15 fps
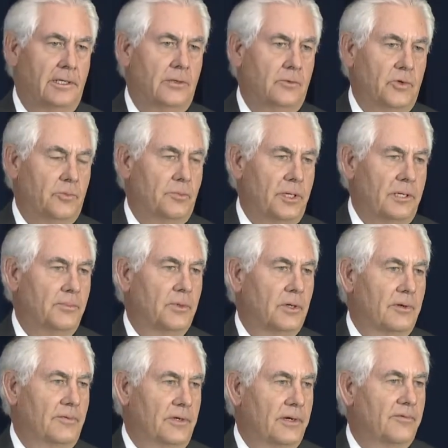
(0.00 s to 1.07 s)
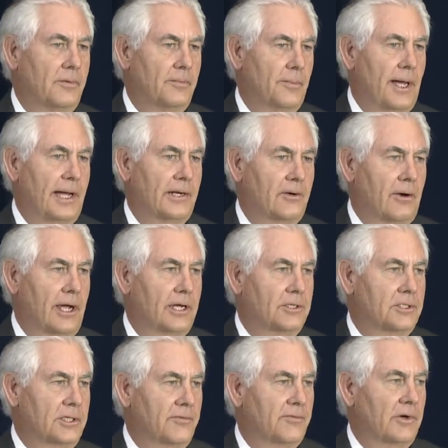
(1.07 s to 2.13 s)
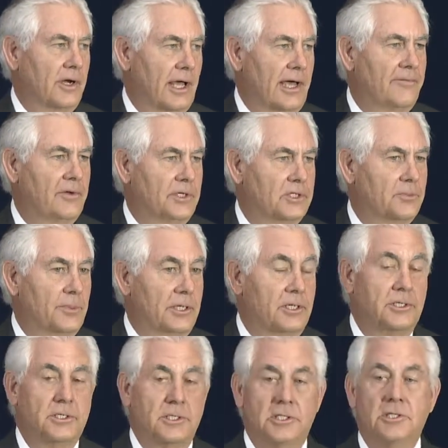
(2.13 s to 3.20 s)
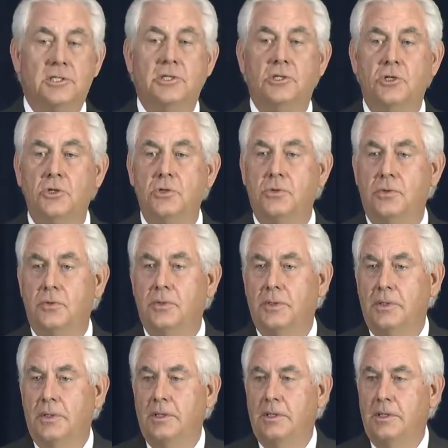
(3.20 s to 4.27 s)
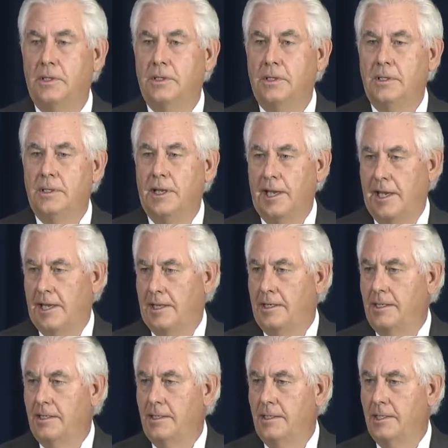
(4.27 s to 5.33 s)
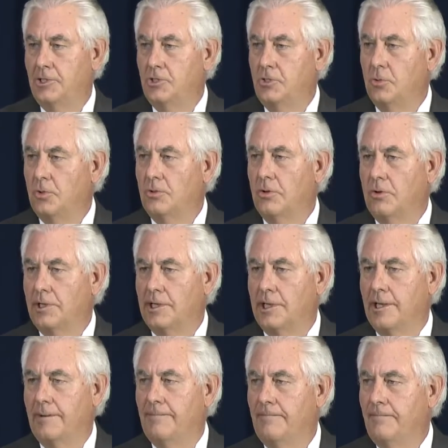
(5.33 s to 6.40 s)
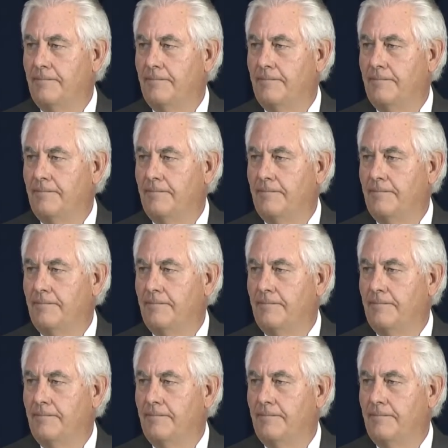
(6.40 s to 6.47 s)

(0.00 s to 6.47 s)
with people of different backgrounds, different life experiences than you had as you were growing up.